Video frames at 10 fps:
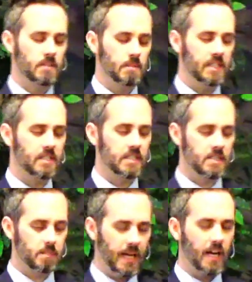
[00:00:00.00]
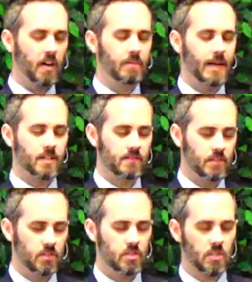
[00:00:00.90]
to be in despair about the
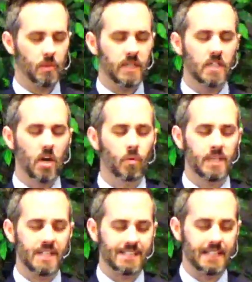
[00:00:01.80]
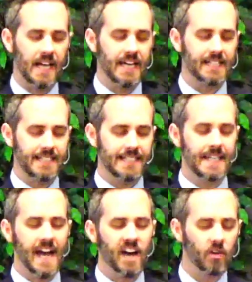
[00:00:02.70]
future. We know what it's like to
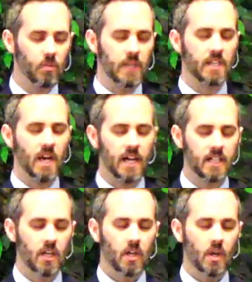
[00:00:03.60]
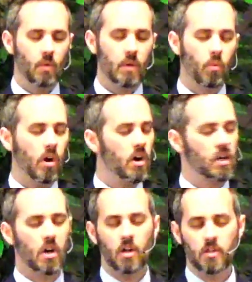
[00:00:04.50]
doubt. We, God, we
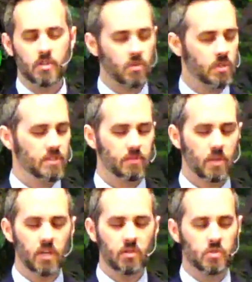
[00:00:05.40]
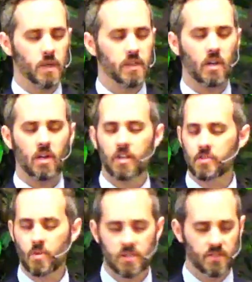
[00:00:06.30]
walk all sorts of roads with all
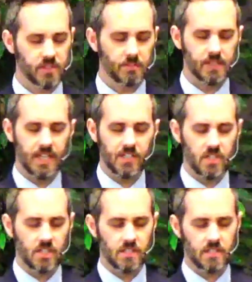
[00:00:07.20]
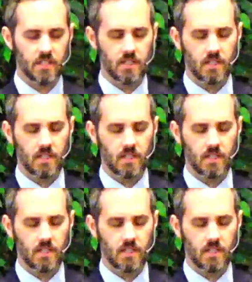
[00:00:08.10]
sorts of temptations.